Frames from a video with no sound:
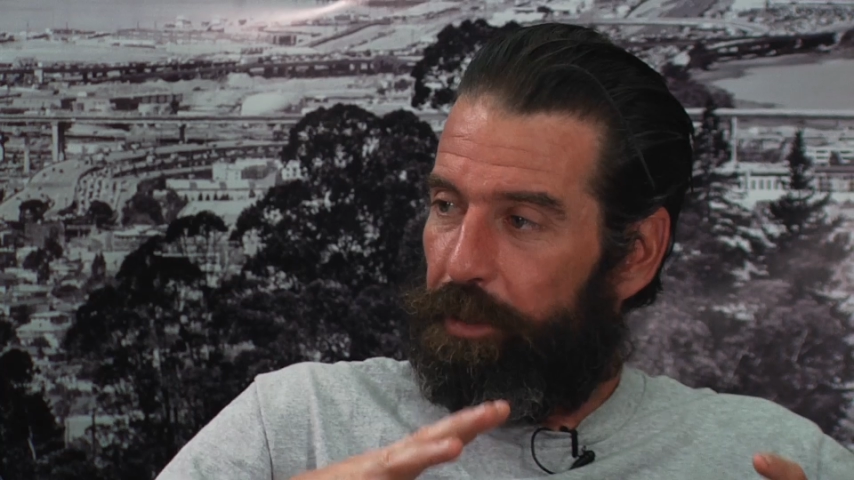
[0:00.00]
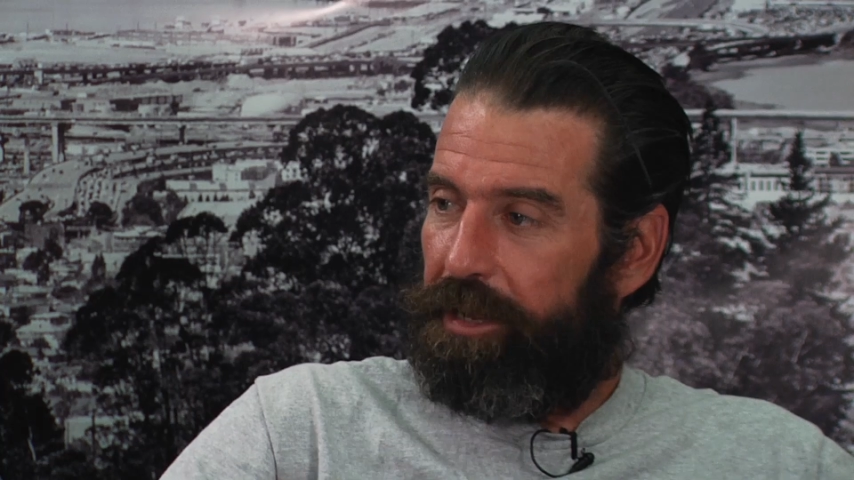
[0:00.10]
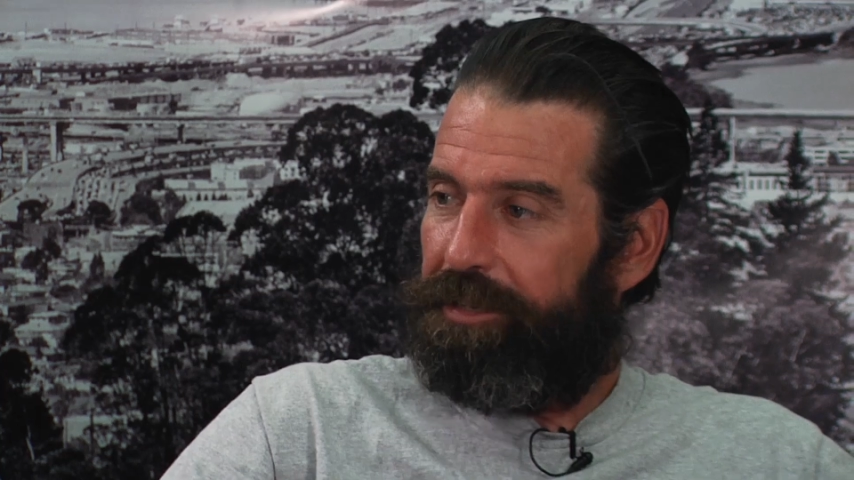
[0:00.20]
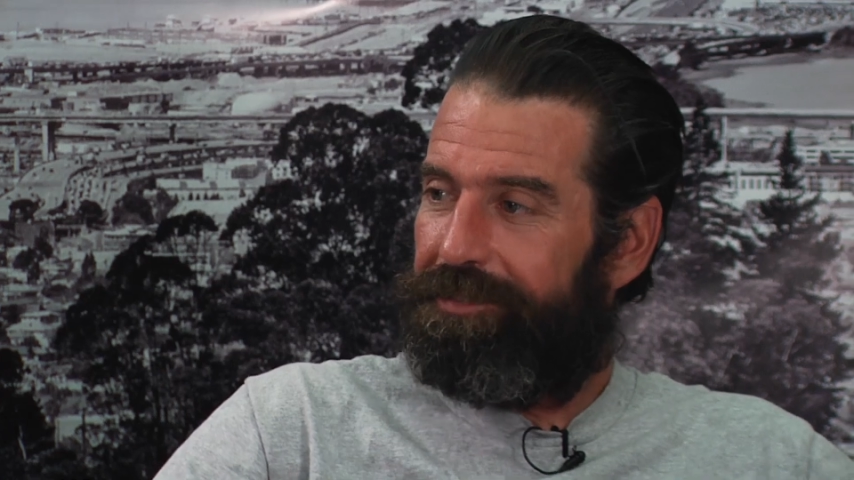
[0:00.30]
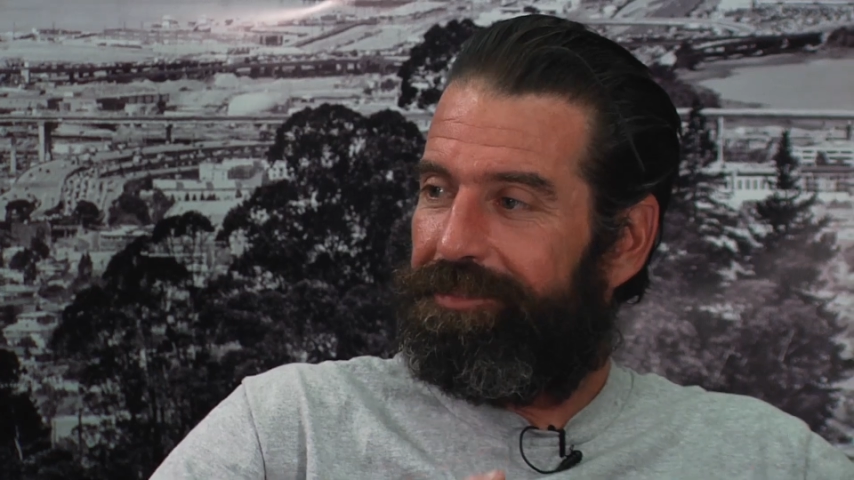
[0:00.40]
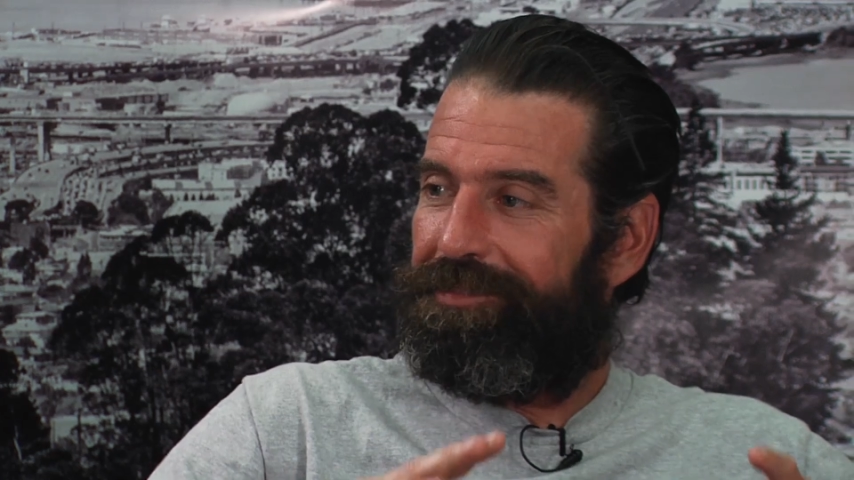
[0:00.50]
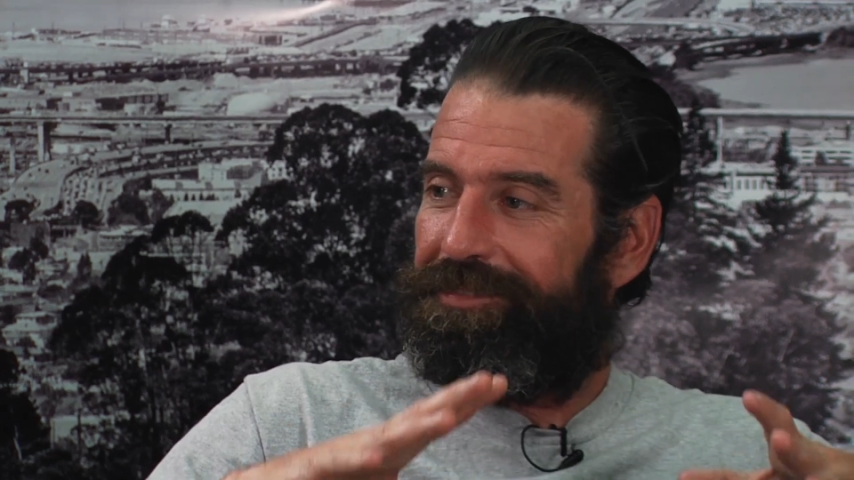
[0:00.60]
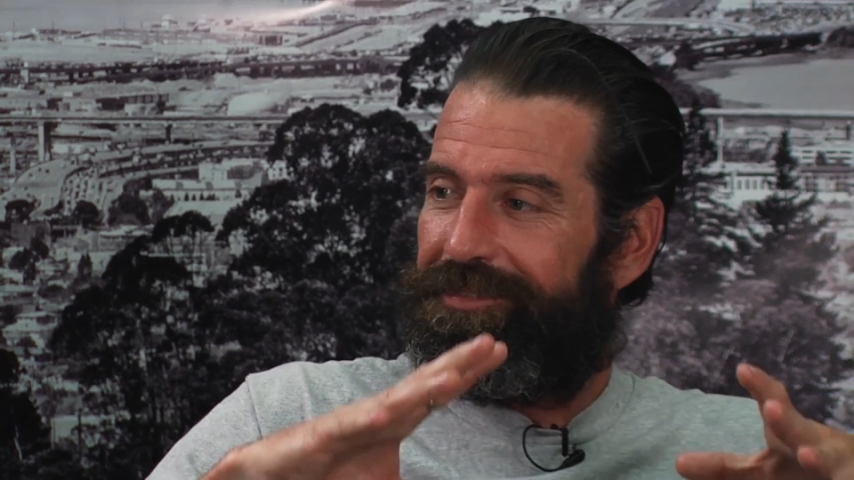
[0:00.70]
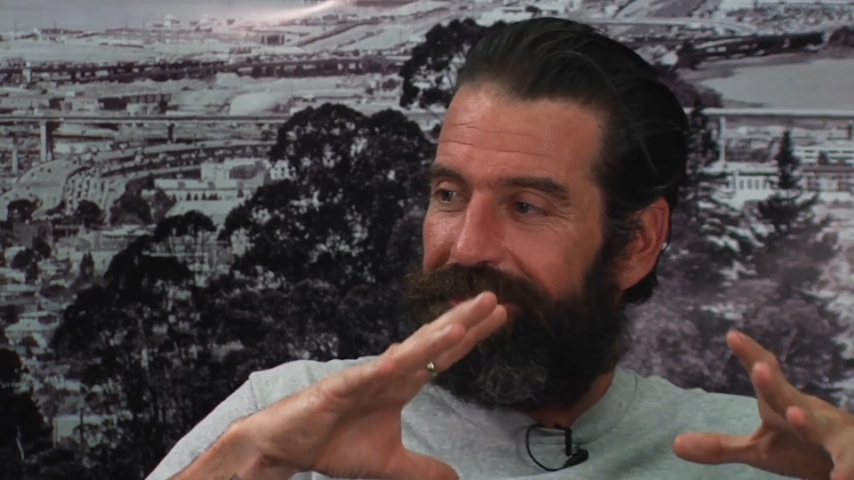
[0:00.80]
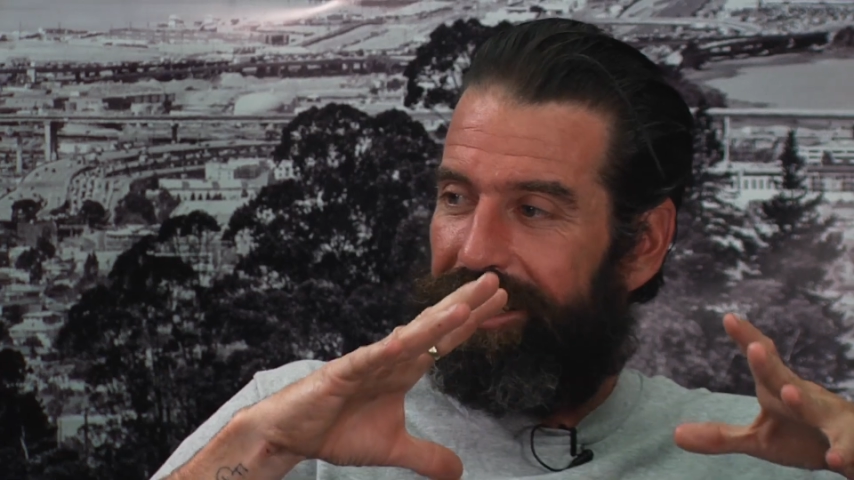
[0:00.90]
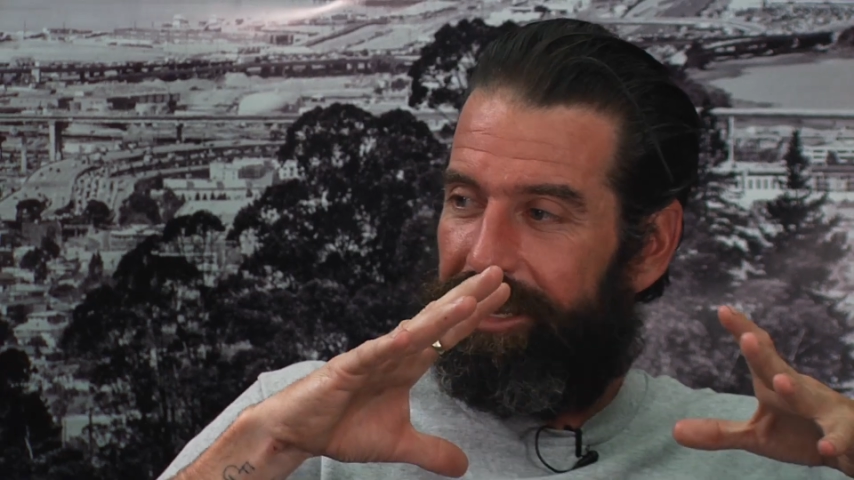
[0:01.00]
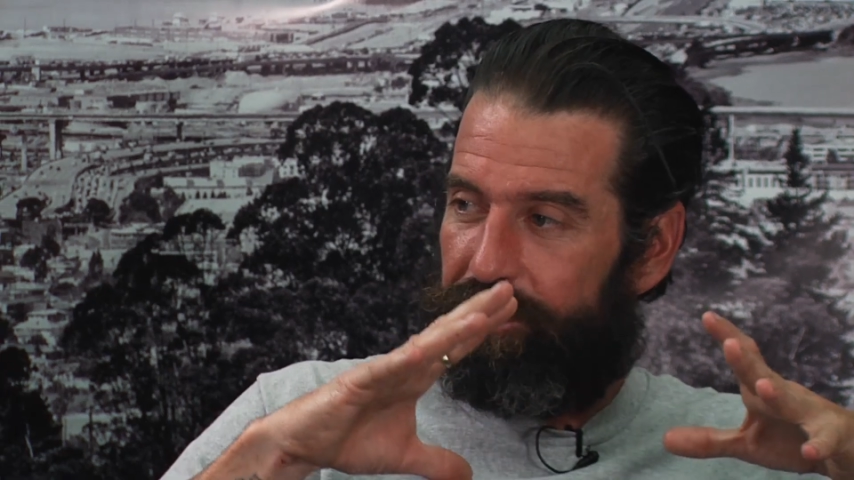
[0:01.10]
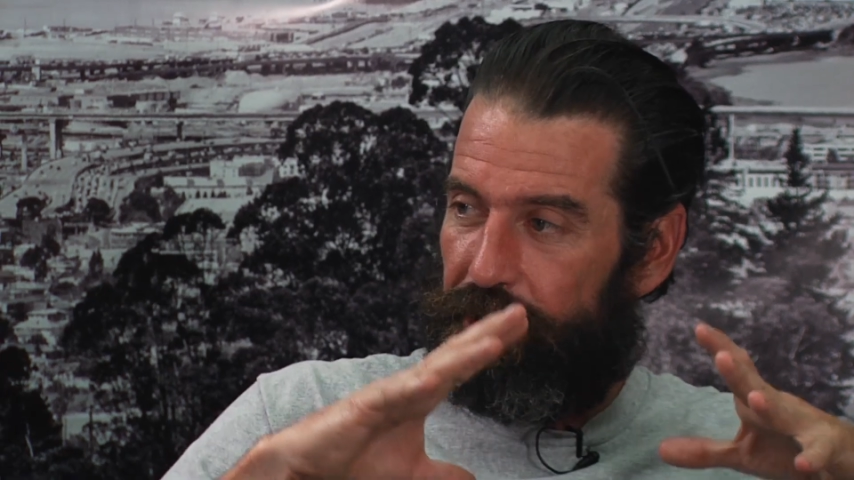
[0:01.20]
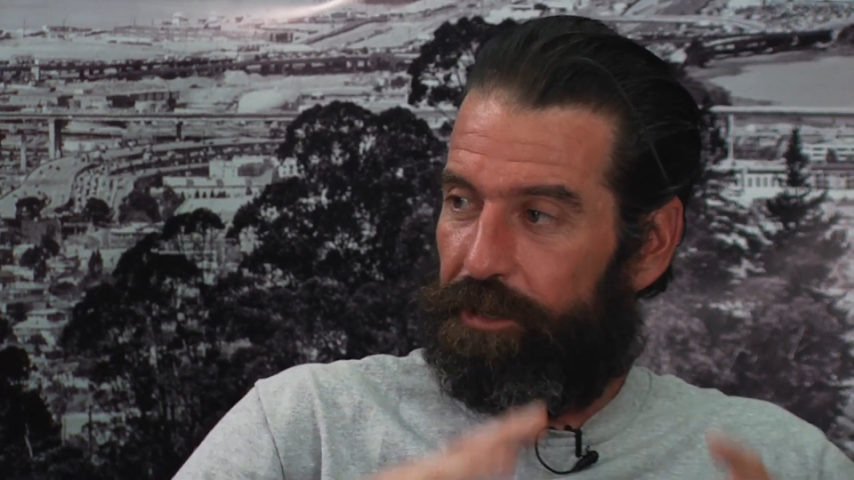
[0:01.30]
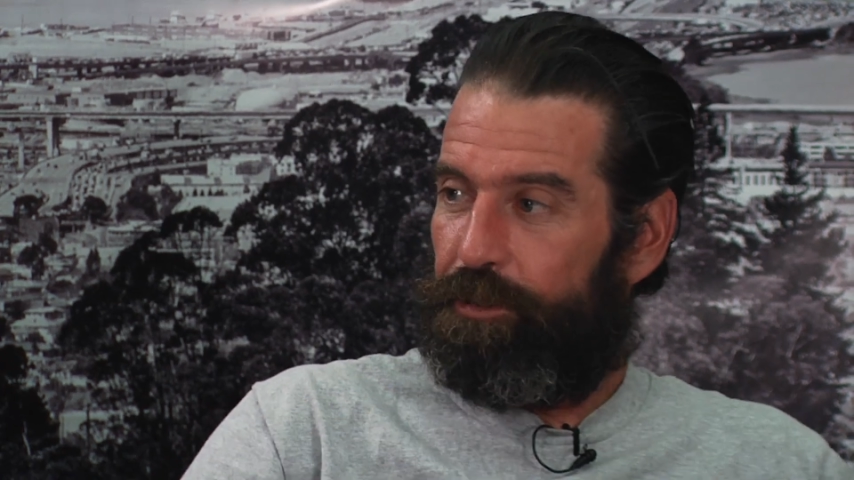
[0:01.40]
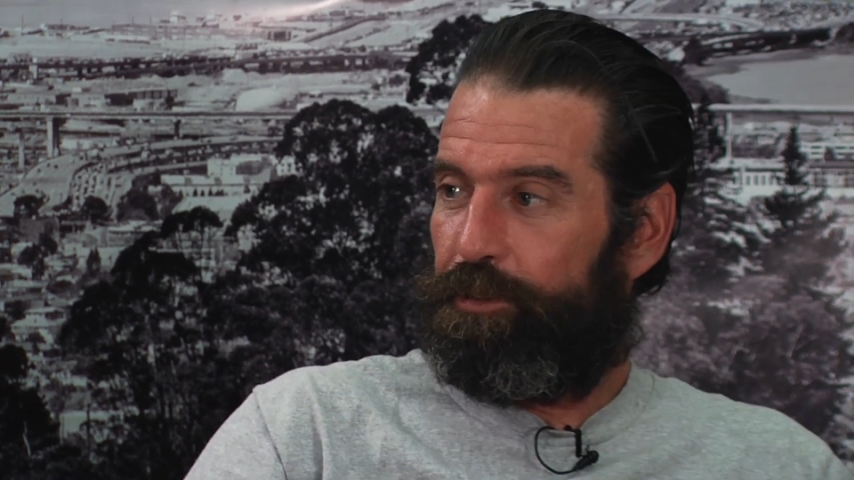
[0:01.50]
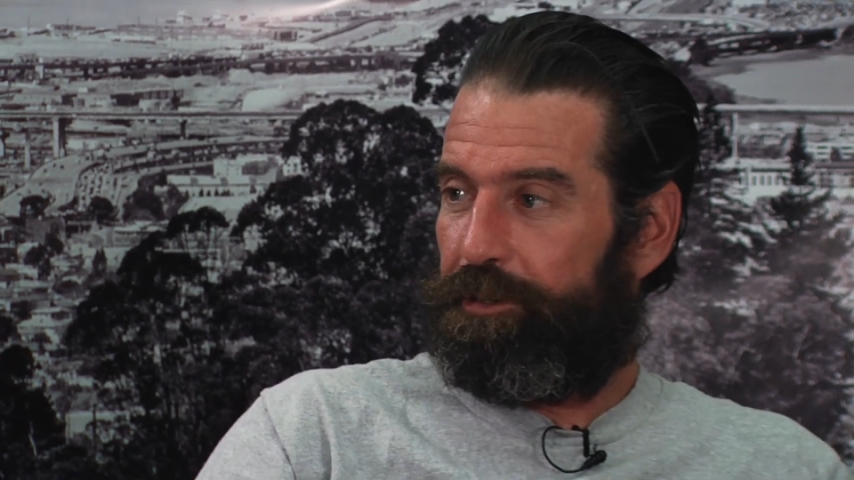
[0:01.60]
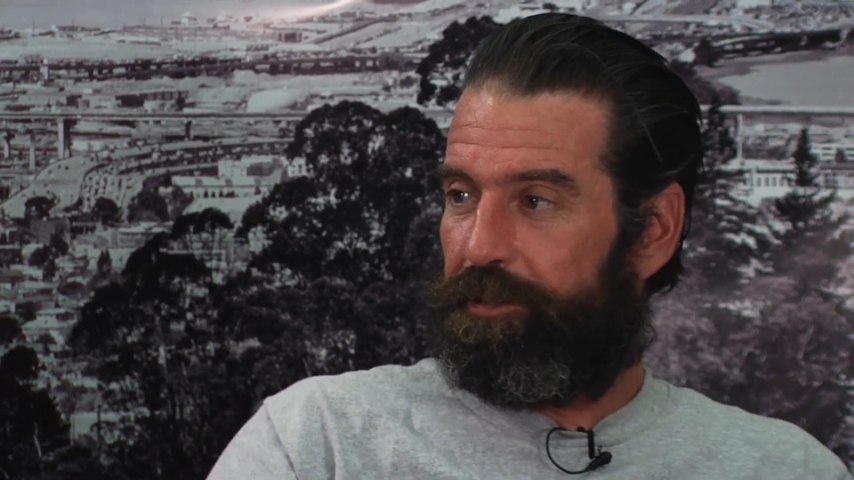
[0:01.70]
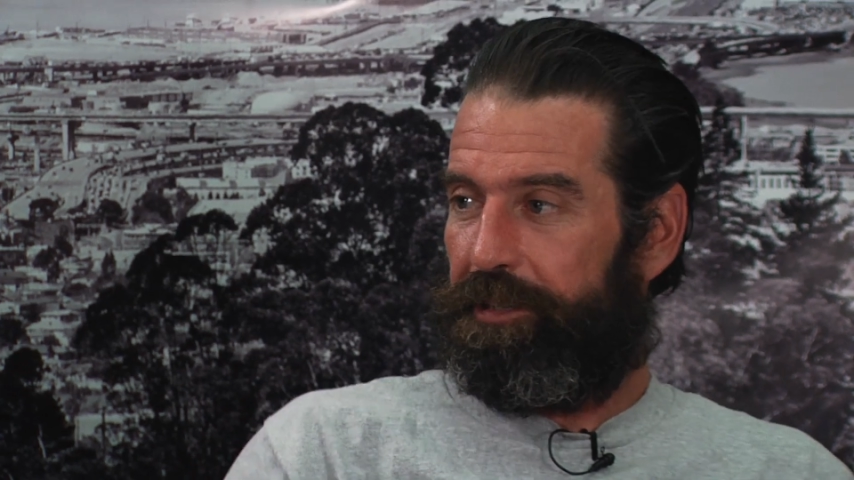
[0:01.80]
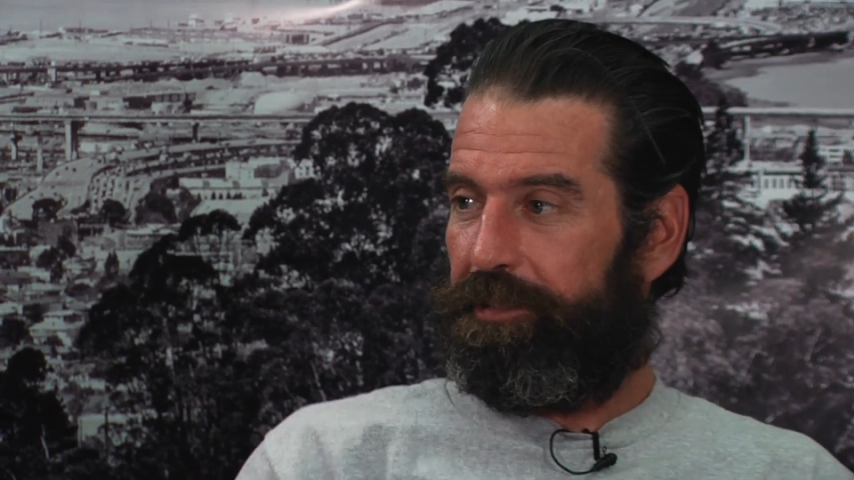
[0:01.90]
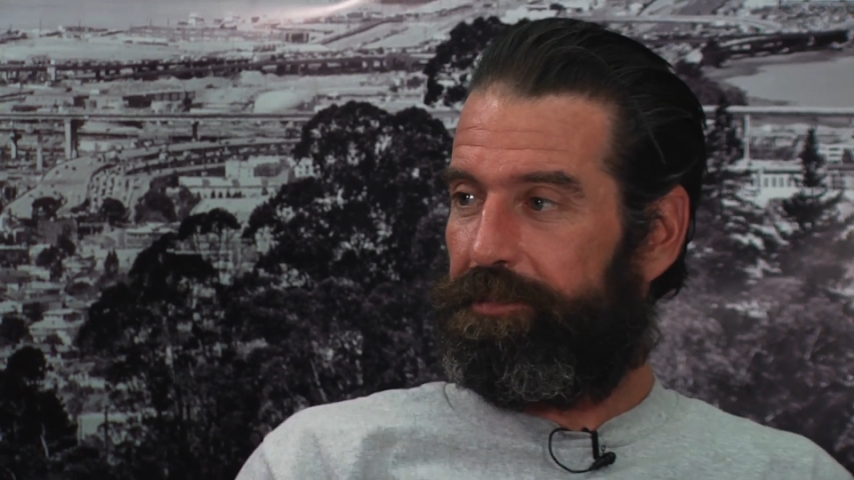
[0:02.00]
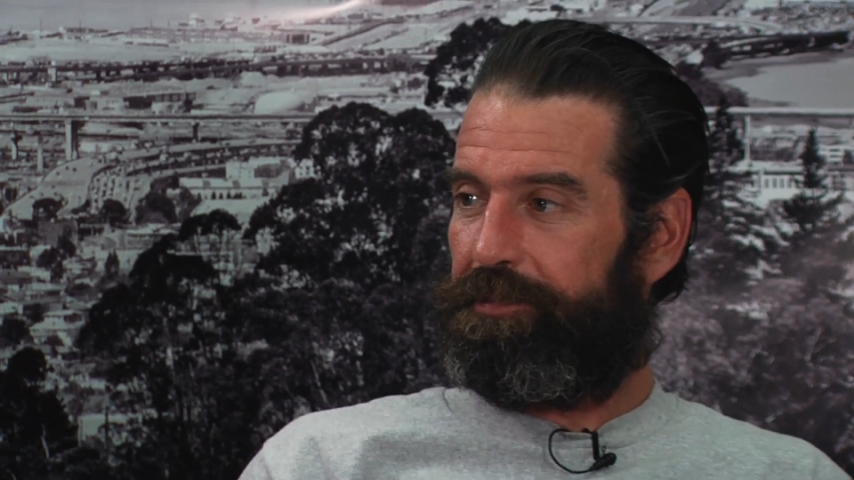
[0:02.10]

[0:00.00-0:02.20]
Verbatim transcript: but it's all worth it.